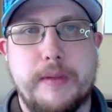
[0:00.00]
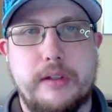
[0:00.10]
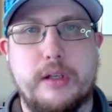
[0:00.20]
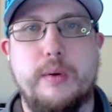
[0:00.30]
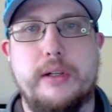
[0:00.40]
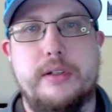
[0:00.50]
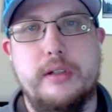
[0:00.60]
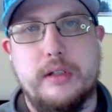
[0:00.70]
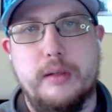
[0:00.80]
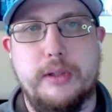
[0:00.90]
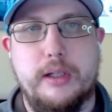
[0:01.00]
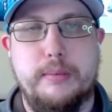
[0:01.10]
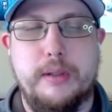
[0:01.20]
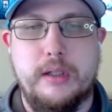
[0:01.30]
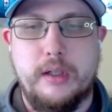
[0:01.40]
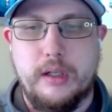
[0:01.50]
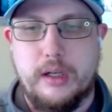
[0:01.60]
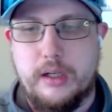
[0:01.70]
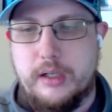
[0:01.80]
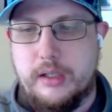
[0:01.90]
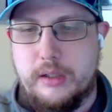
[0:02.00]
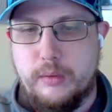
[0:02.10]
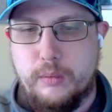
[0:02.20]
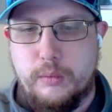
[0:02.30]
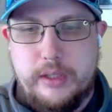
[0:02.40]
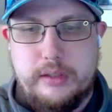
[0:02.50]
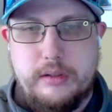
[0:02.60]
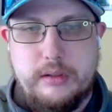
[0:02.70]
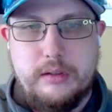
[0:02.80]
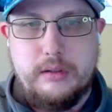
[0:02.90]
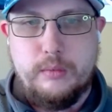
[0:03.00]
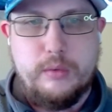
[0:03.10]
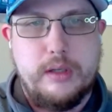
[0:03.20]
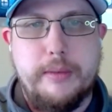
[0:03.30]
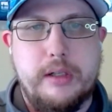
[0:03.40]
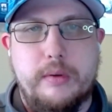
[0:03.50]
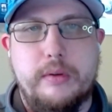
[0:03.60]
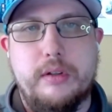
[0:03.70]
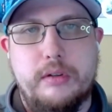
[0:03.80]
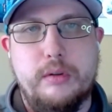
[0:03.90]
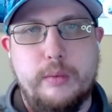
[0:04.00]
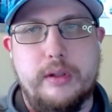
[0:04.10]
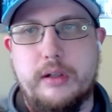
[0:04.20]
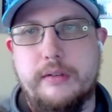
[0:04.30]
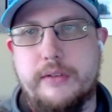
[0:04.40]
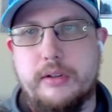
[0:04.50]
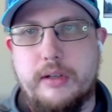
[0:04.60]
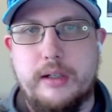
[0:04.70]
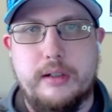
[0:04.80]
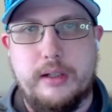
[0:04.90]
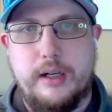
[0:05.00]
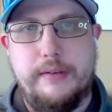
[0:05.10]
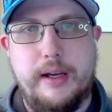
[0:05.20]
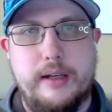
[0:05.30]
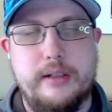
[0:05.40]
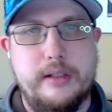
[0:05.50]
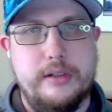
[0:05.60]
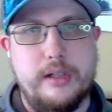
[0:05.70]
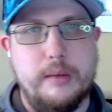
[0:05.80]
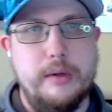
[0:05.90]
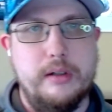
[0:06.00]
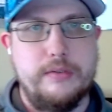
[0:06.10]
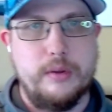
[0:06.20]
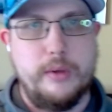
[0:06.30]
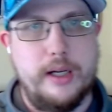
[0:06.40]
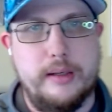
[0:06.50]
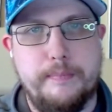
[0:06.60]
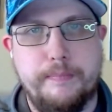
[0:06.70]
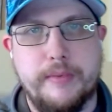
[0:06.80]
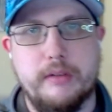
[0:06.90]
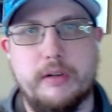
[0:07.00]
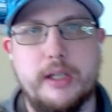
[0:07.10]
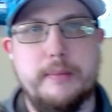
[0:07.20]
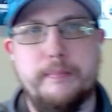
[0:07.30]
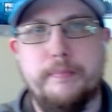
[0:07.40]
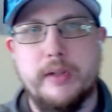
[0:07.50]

the question comes up, what am I going to do with all of this data that I've had in Cherwell for a while, right?